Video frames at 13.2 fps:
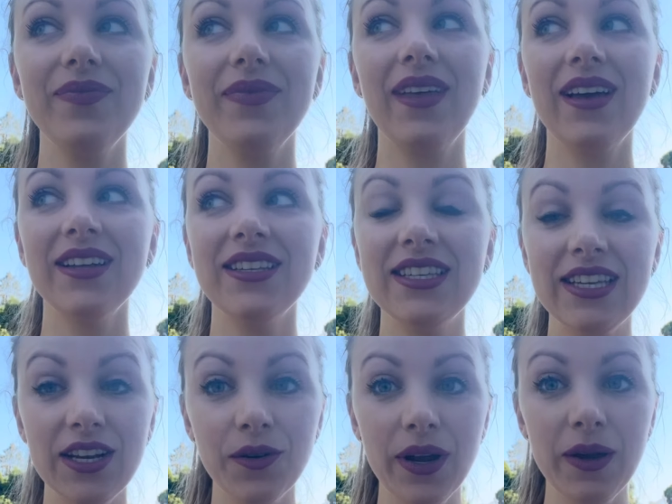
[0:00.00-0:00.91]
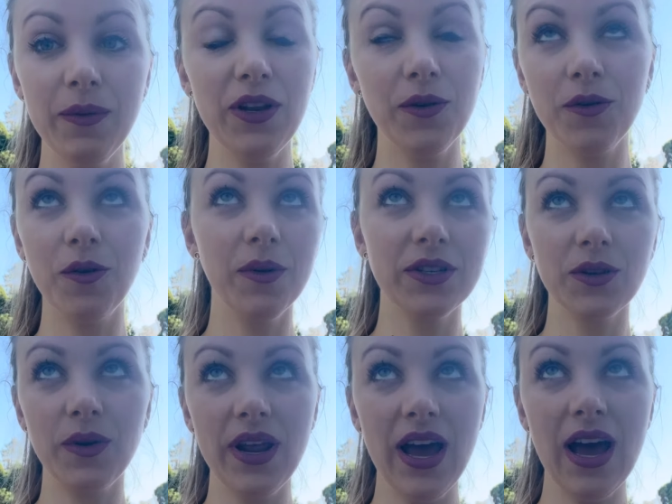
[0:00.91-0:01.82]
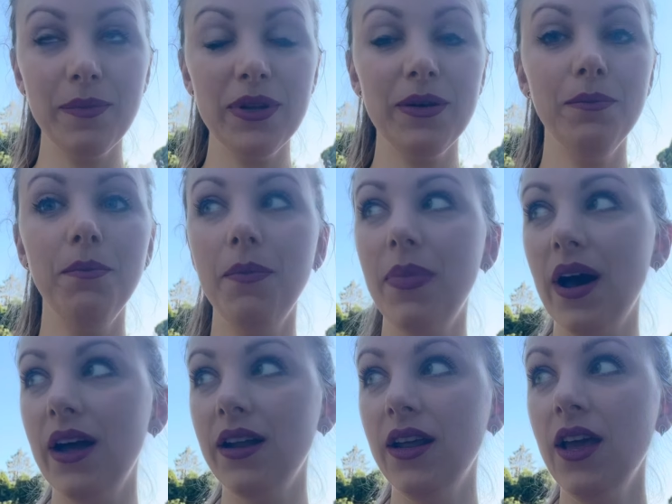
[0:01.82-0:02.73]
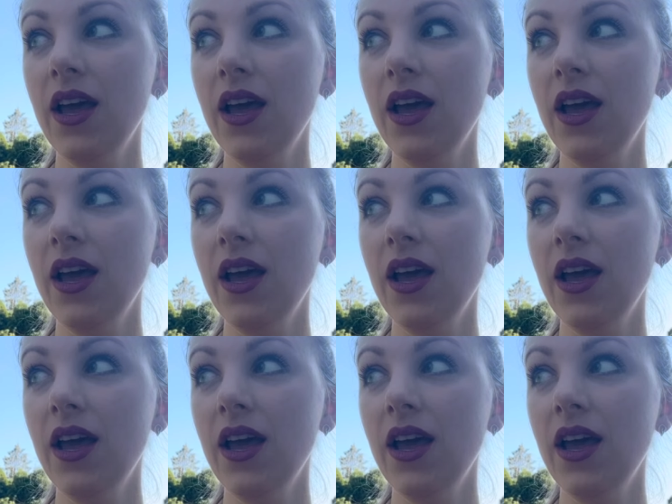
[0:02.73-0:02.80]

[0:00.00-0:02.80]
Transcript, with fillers: considering we don't know what's going to happen, but